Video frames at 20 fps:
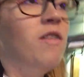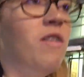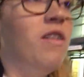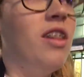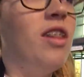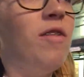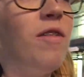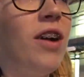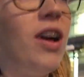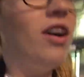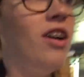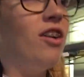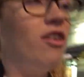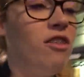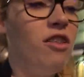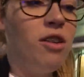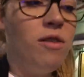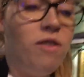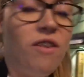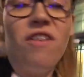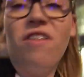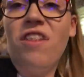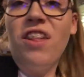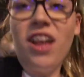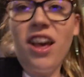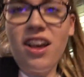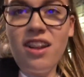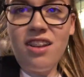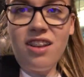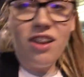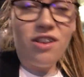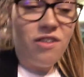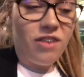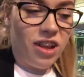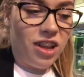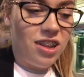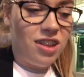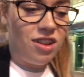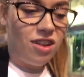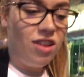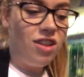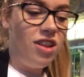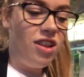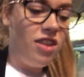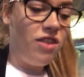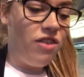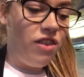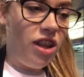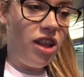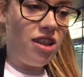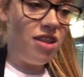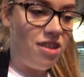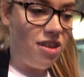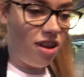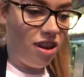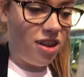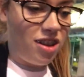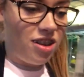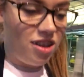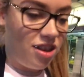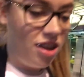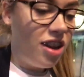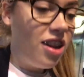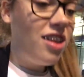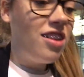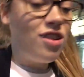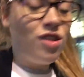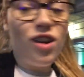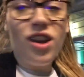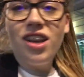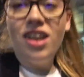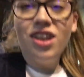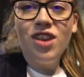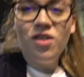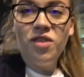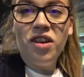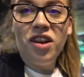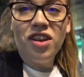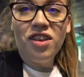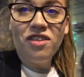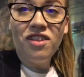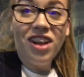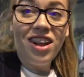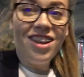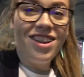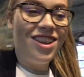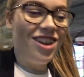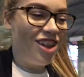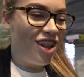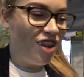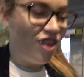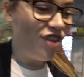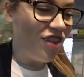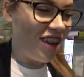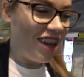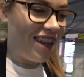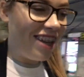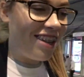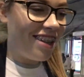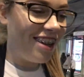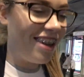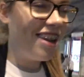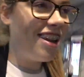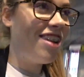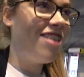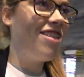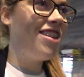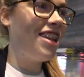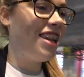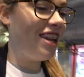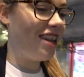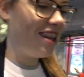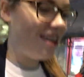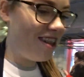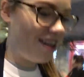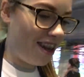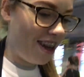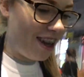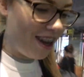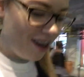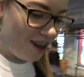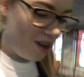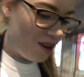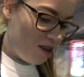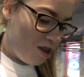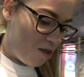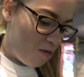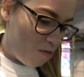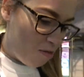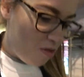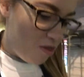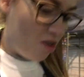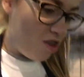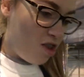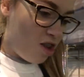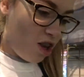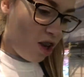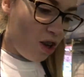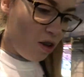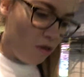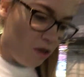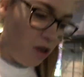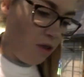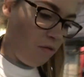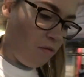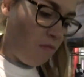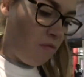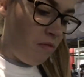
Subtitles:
with about a group of 30 of us on the first 21. Night. 21 of us on the first night of Sitsi. So,